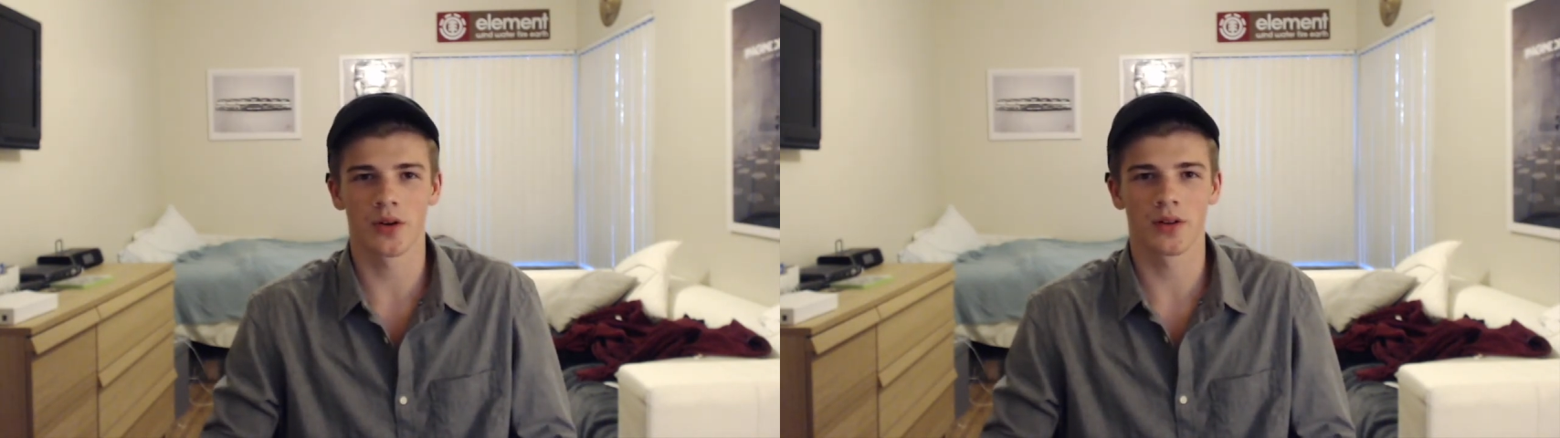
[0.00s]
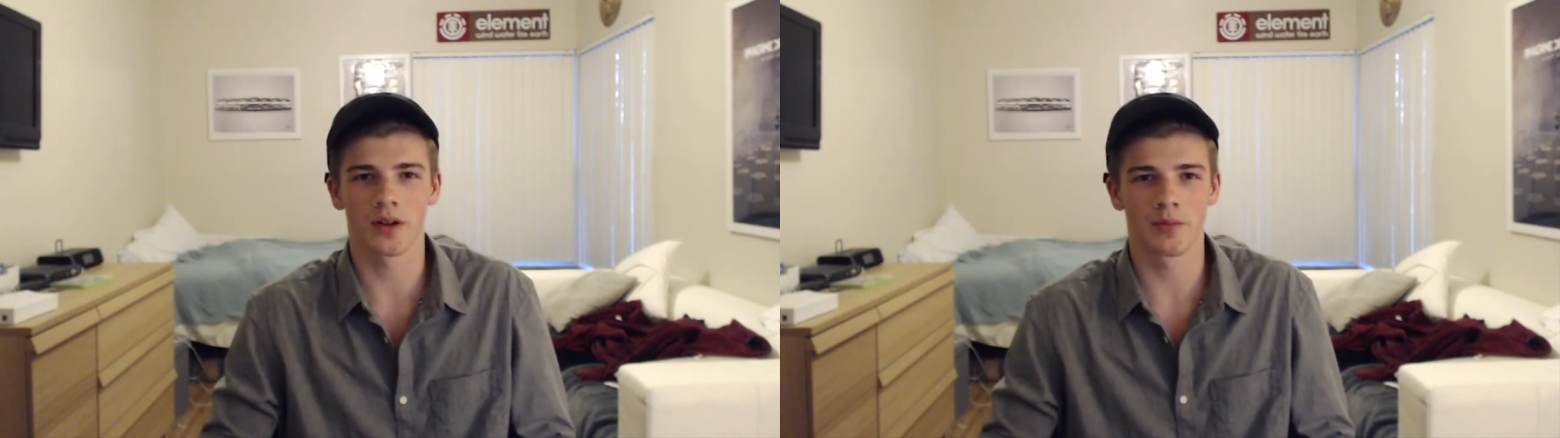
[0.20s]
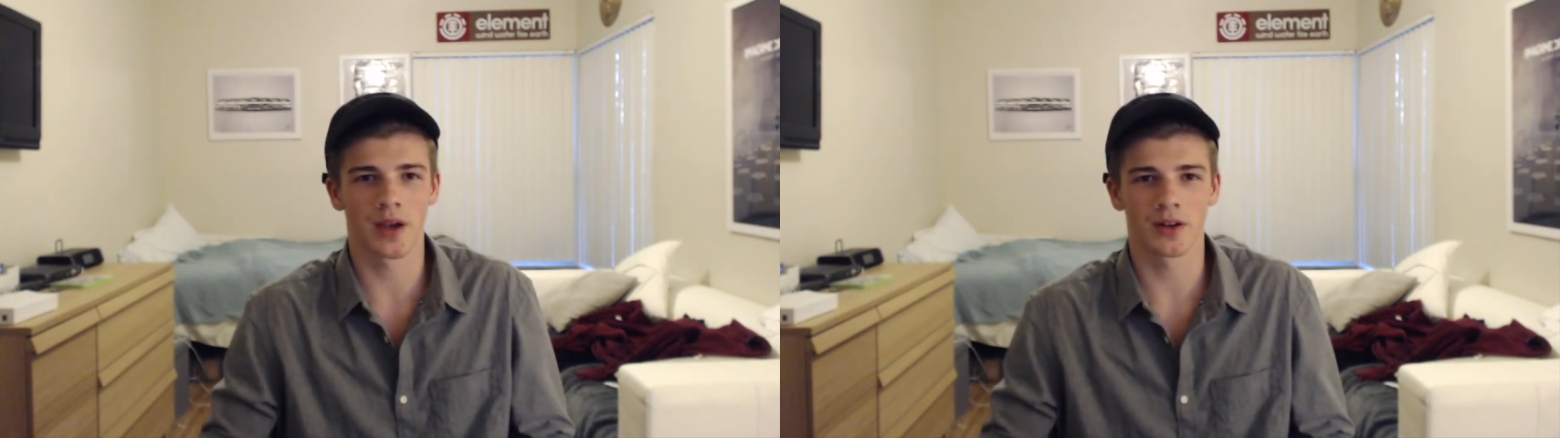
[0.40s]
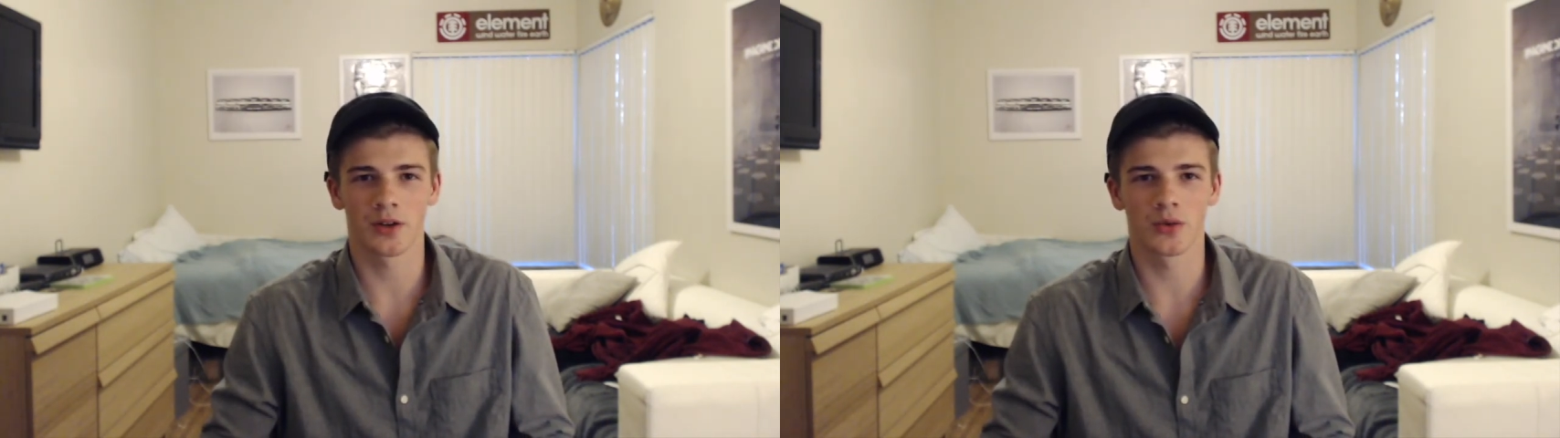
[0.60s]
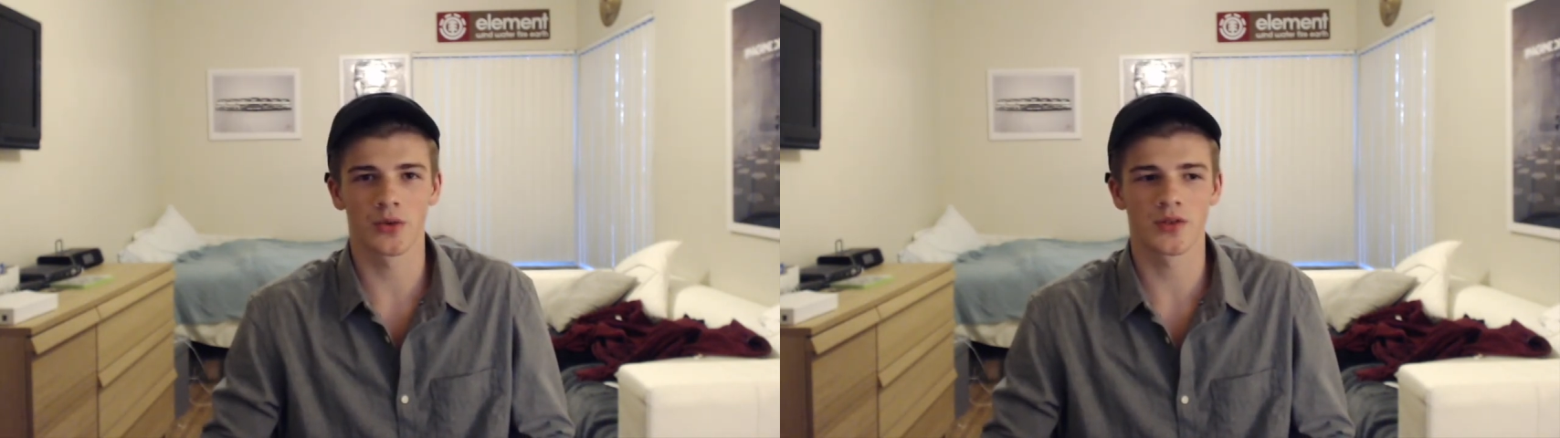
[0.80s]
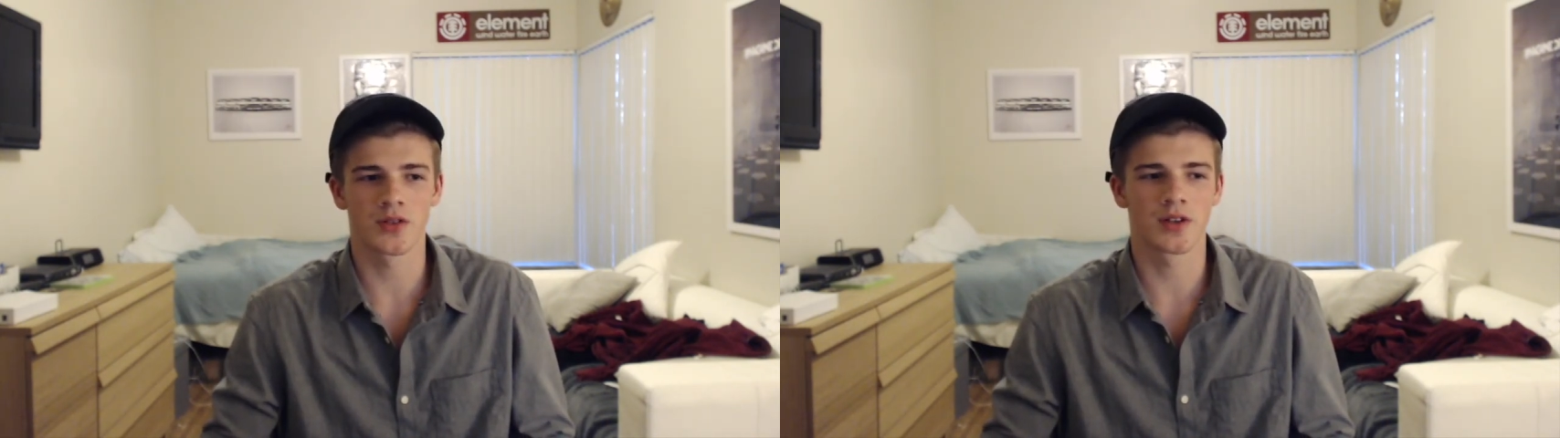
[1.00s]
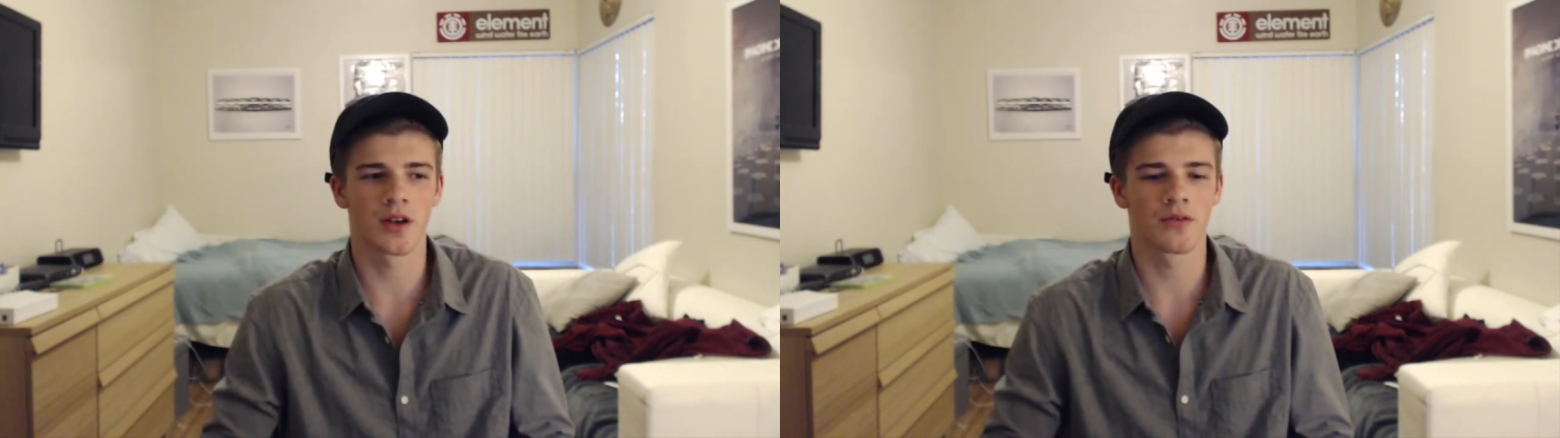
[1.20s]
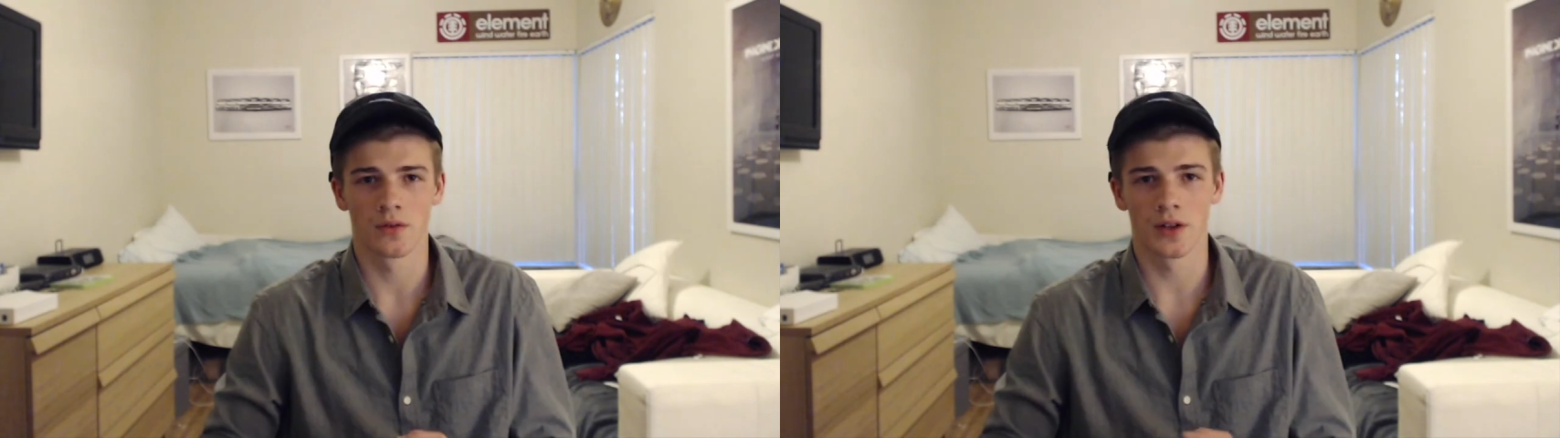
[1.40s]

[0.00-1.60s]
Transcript: Why are you, like, banging on doors and stuff?